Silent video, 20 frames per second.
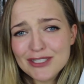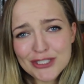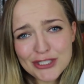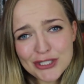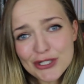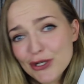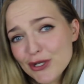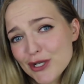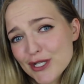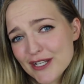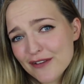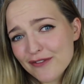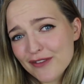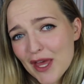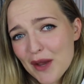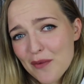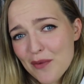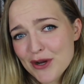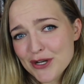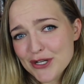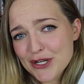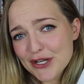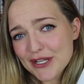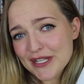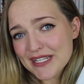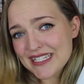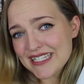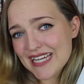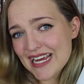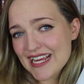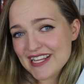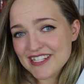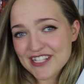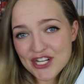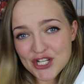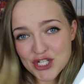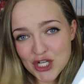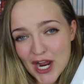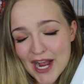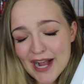choose if they want you to stay as
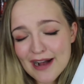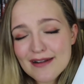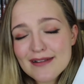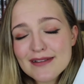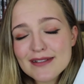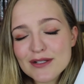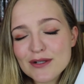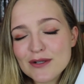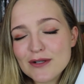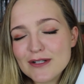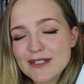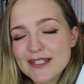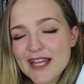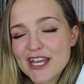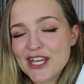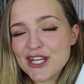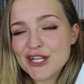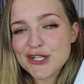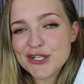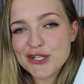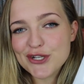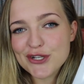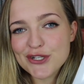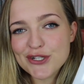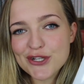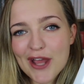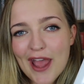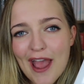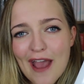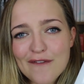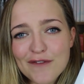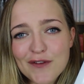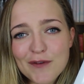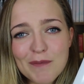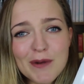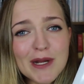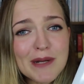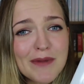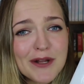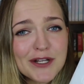a child, or they can choose to have you
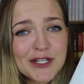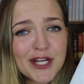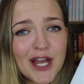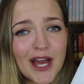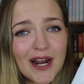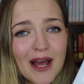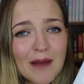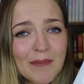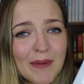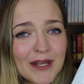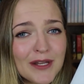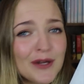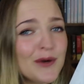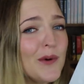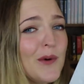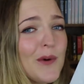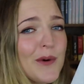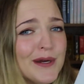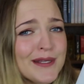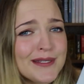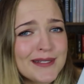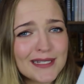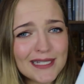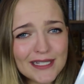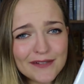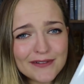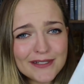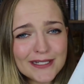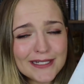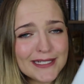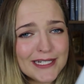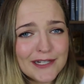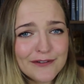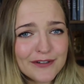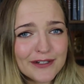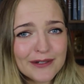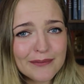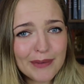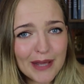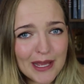pretty much cut up and your organs delivered to
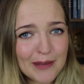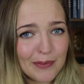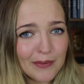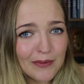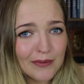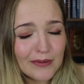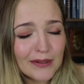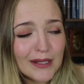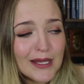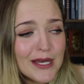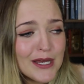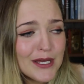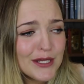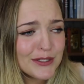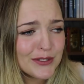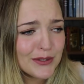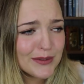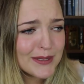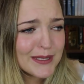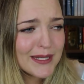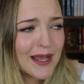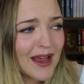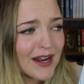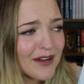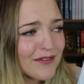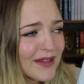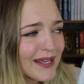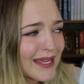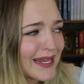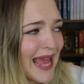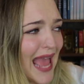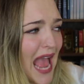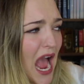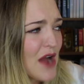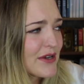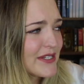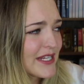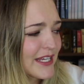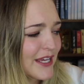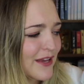different people. So it's kind of like an
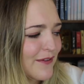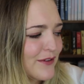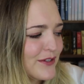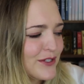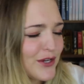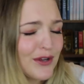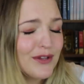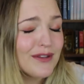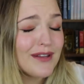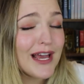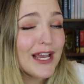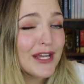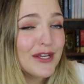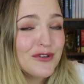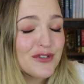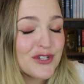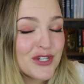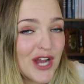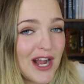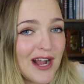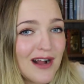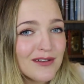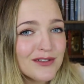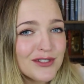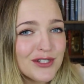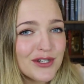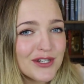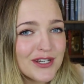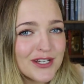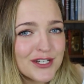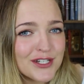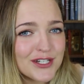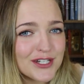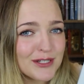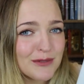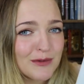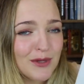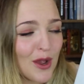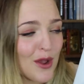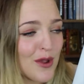outing. If you don't like your child, you can
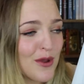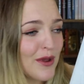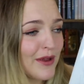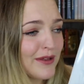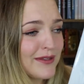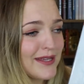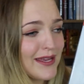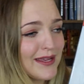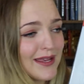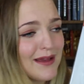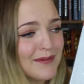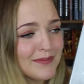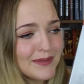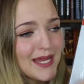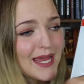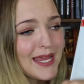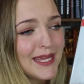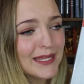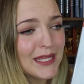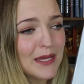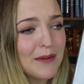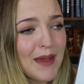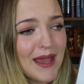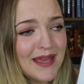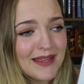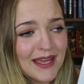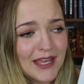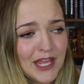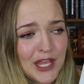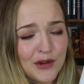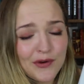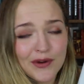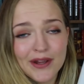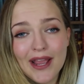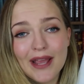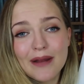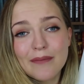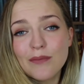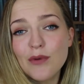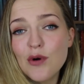just go and say, yep, take them, and they can
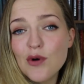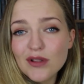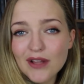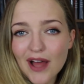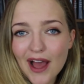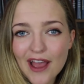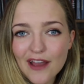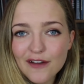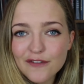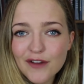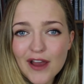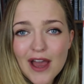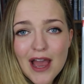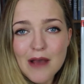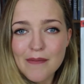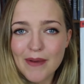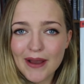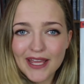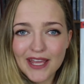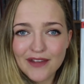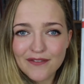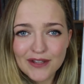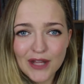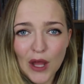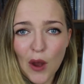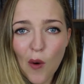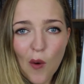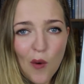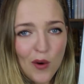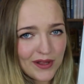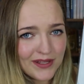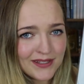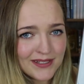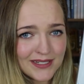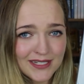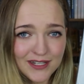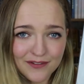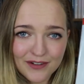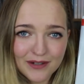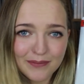create more life by giving their
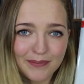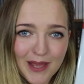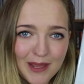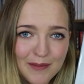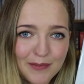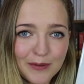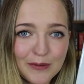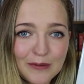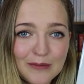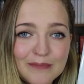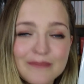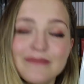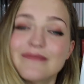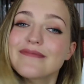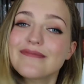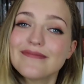organs to different people.